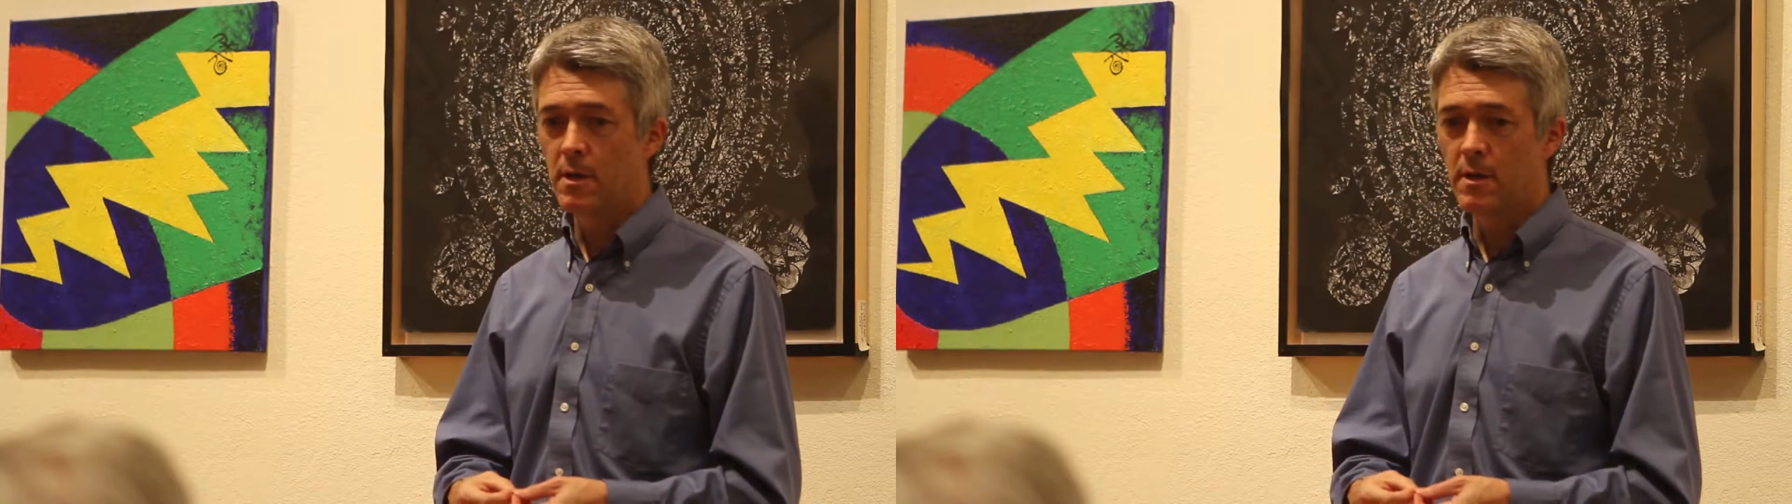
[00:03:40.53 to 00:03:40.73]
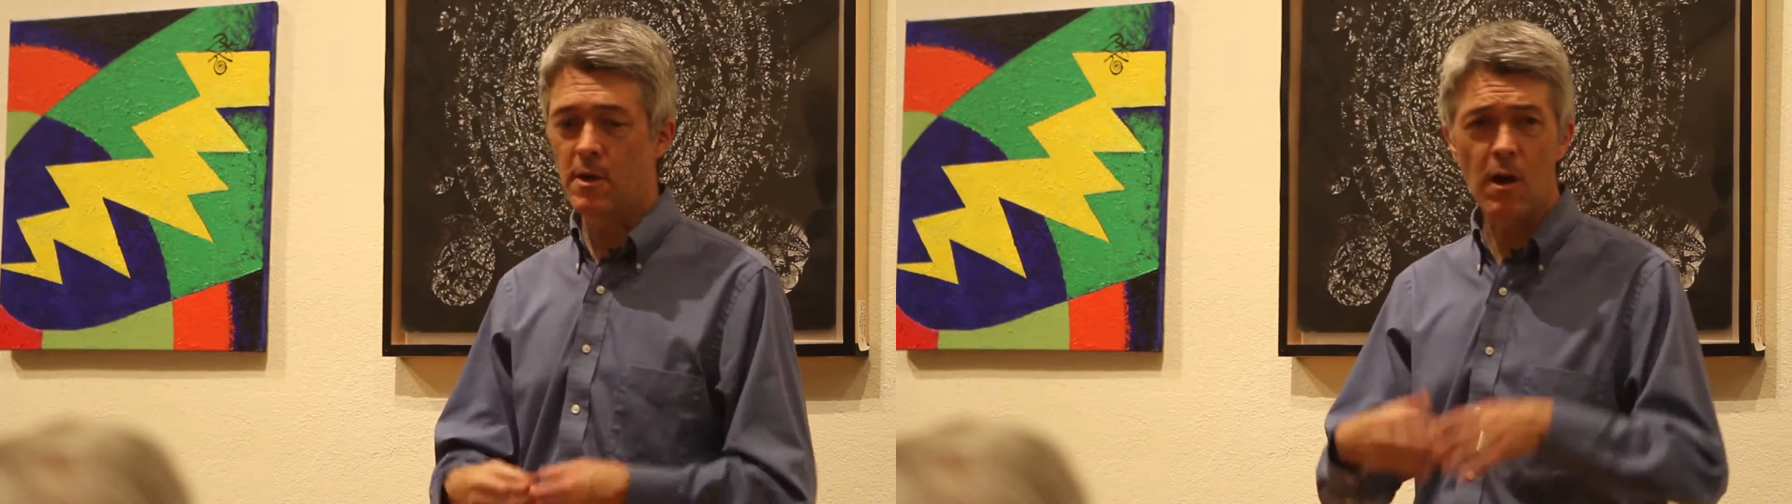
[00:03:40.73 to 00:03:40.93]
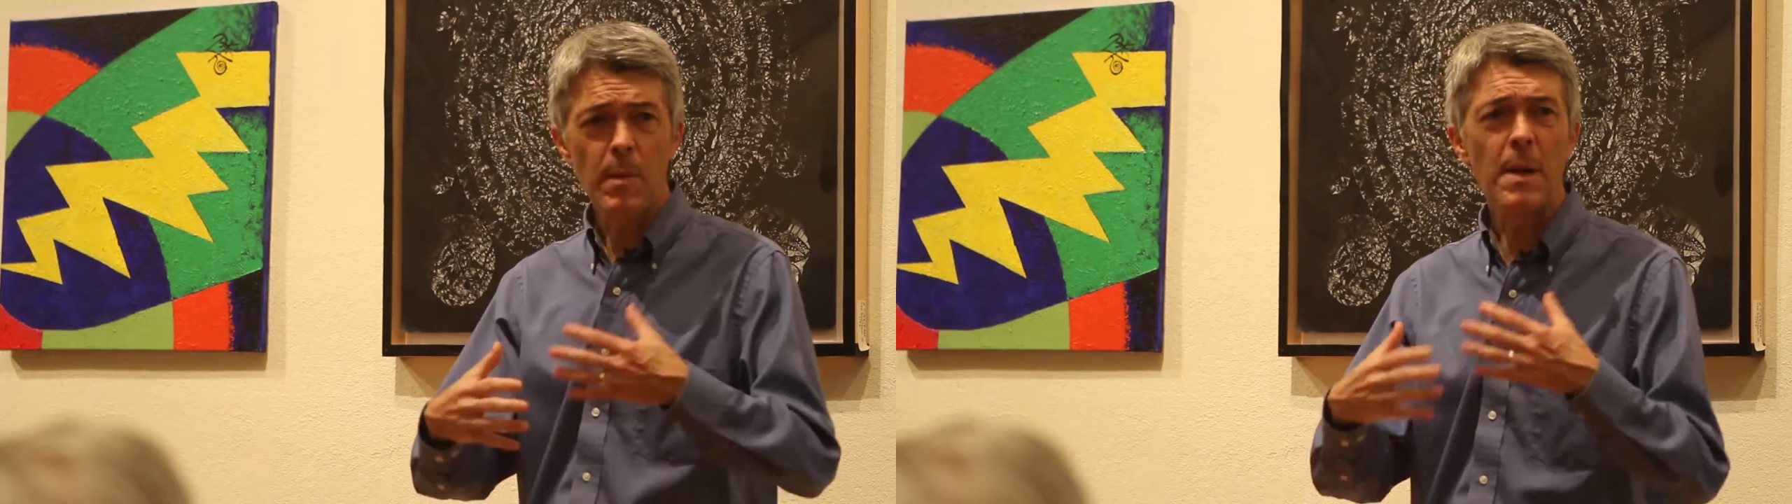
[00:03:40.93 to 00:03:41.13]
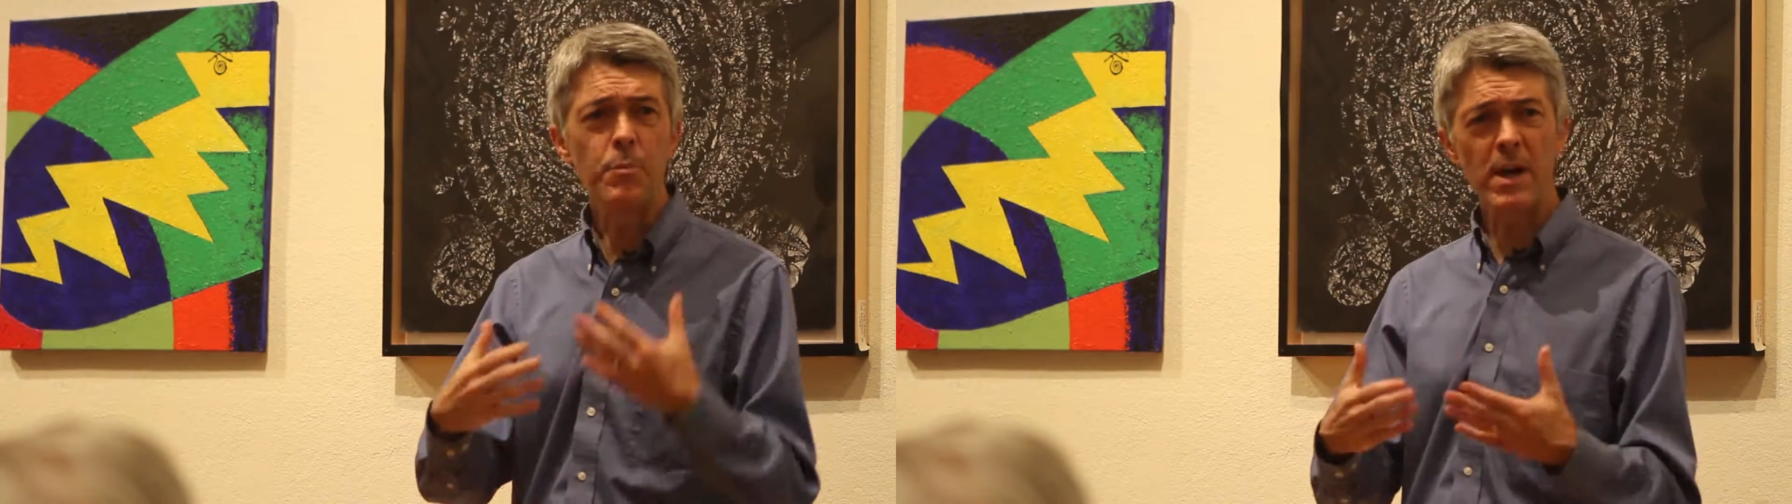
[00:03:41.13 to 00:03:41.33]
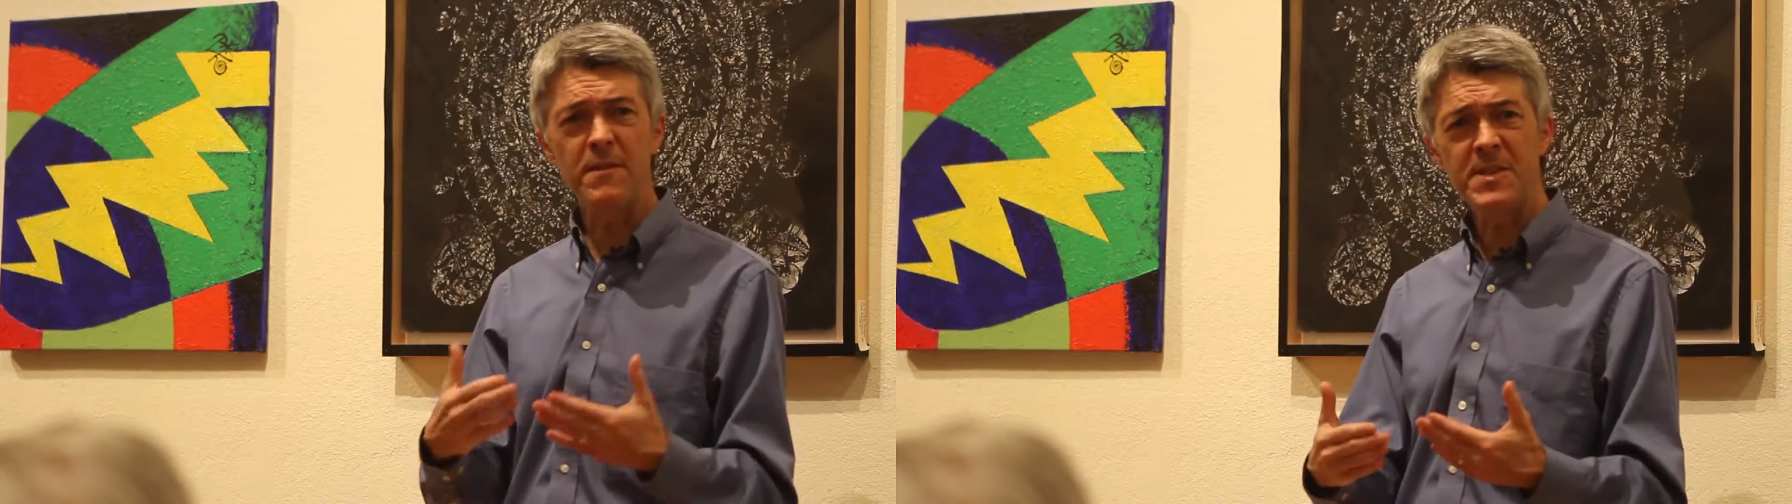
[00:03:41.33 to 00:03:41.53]
That all my
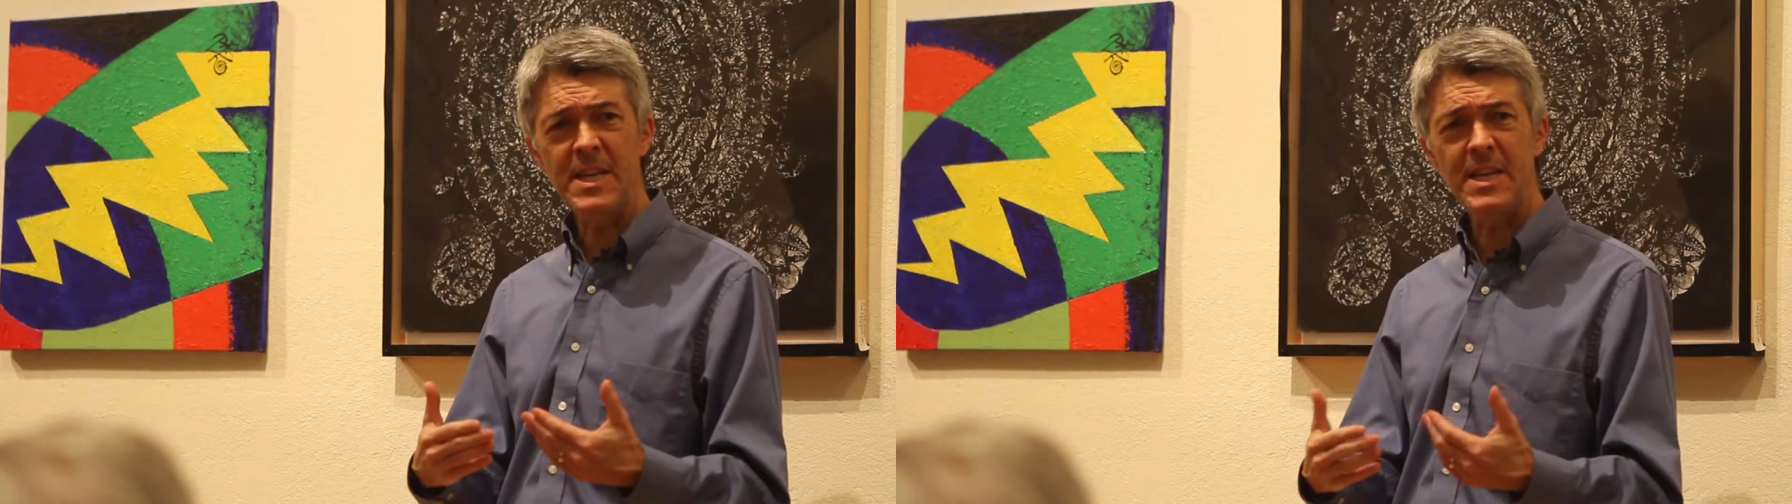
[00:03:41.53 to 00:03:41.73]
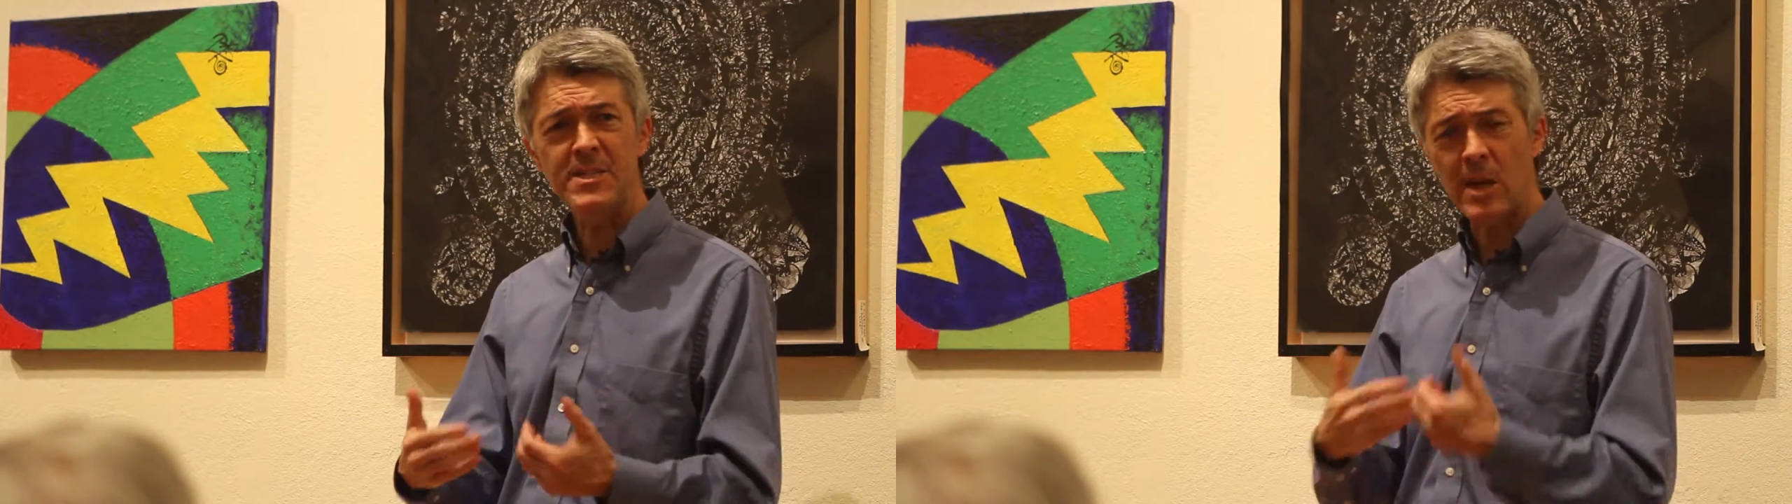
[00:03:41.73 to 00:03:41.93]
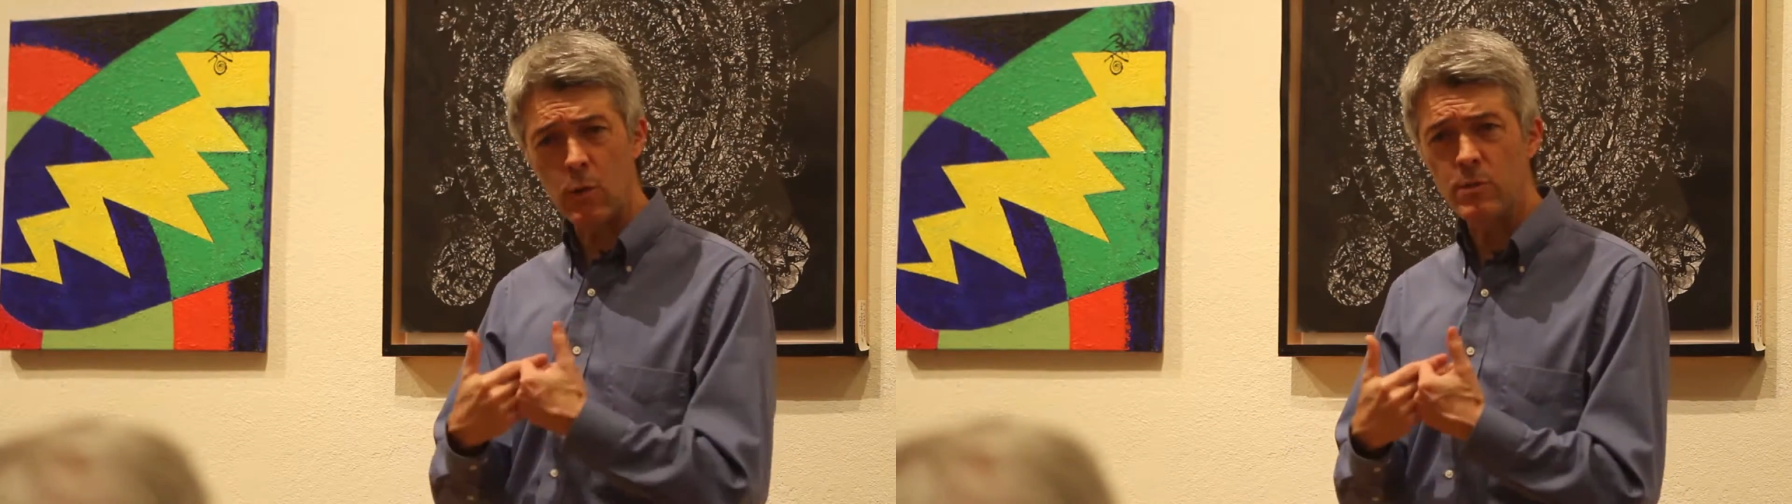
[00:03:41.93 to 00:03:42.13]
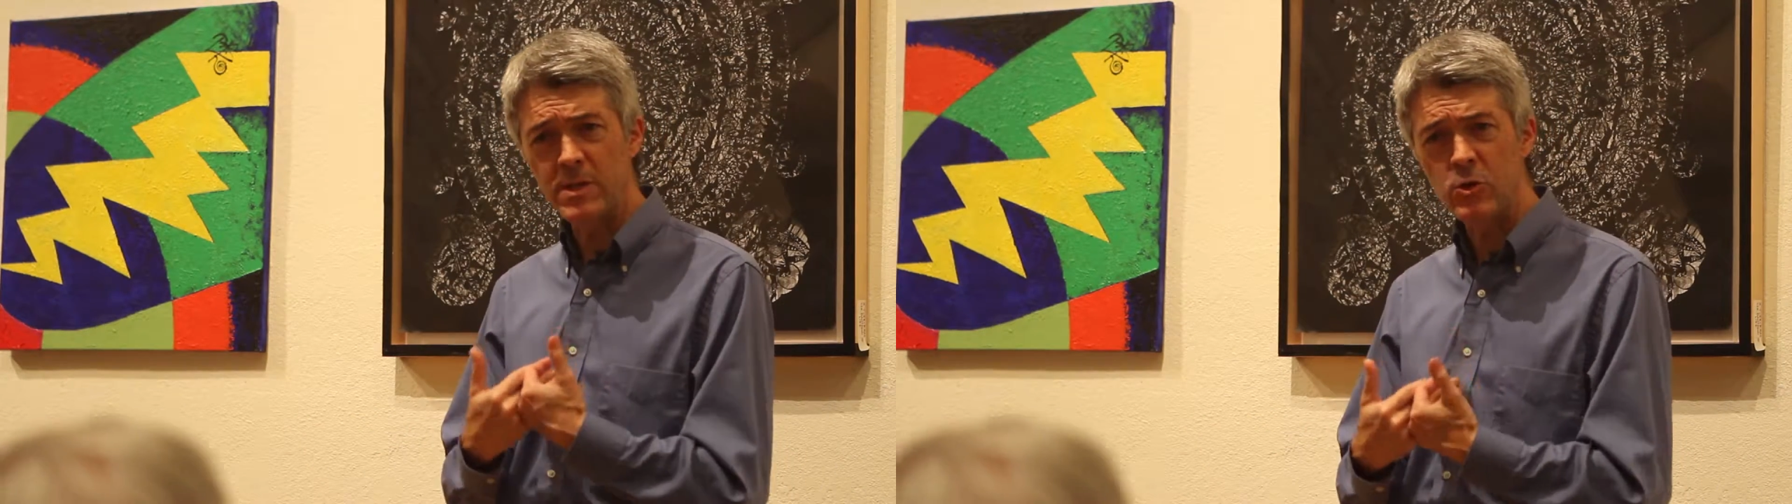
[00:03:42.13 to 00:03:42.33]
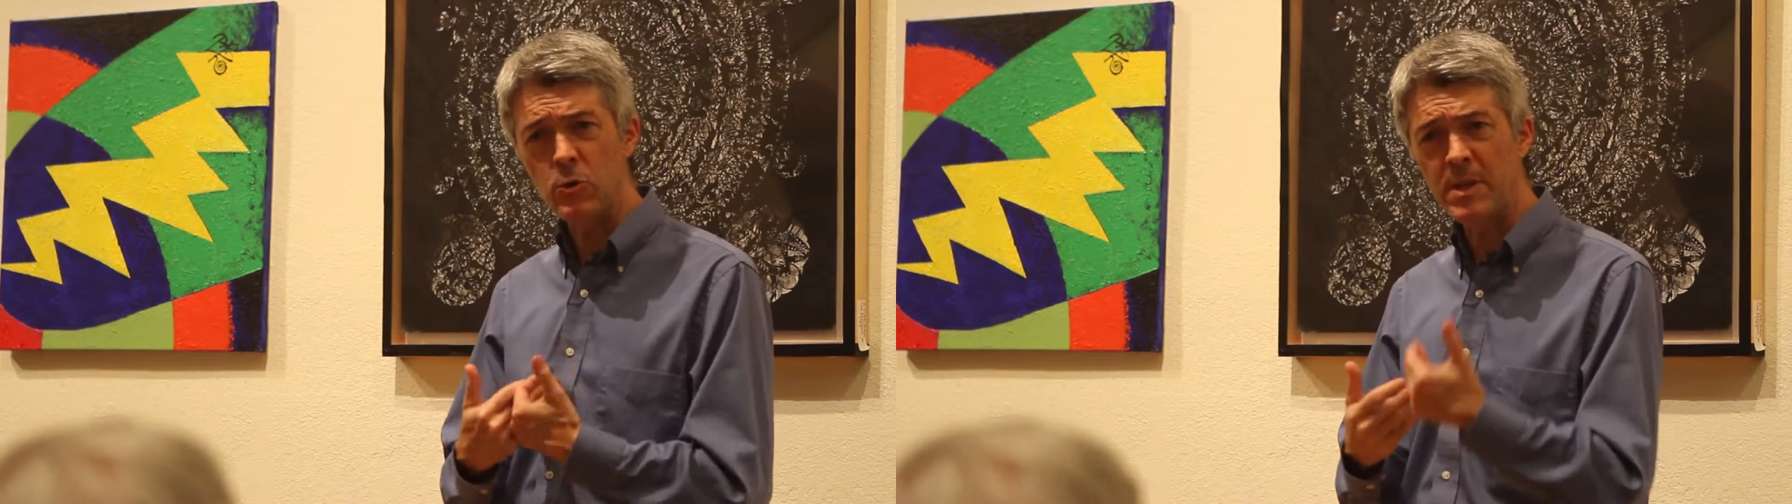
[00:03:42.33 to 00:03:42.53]
brave deeds I only do